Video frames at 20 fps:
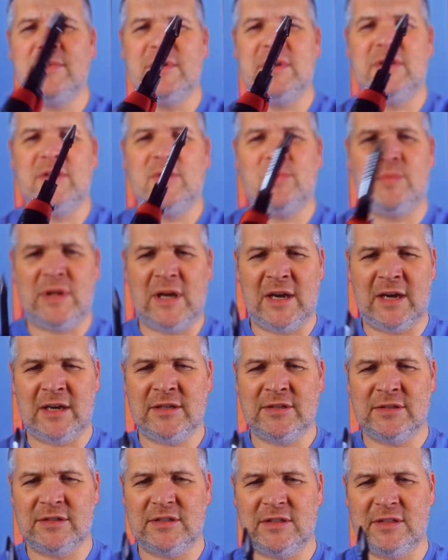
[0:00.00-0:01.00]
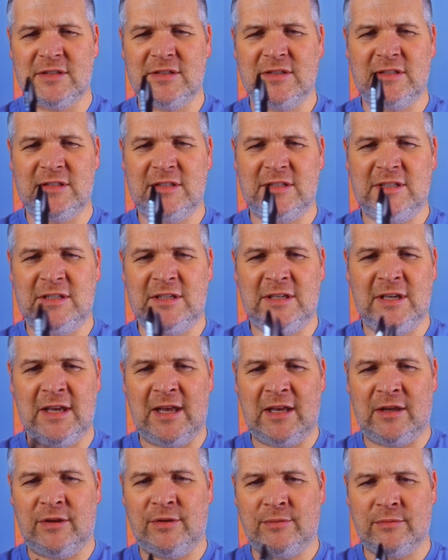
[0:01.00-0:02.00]
in the pliers. Let's see
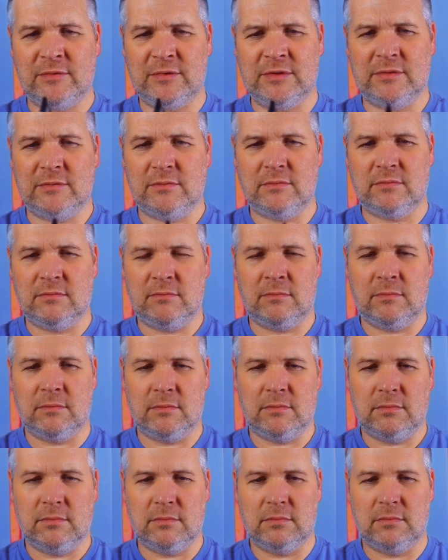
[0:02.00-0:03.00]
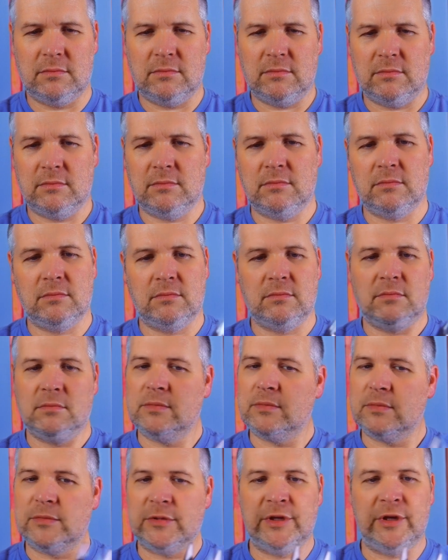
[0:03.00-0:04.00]
how it
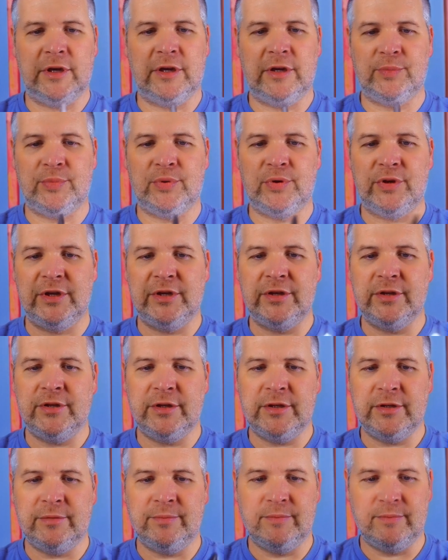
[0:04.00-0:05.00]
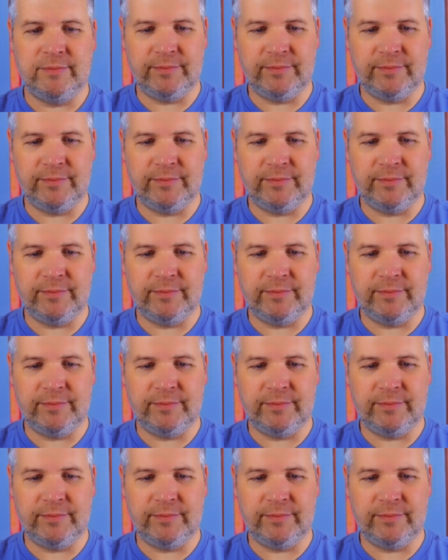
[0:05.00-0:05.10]
cut it pretty good.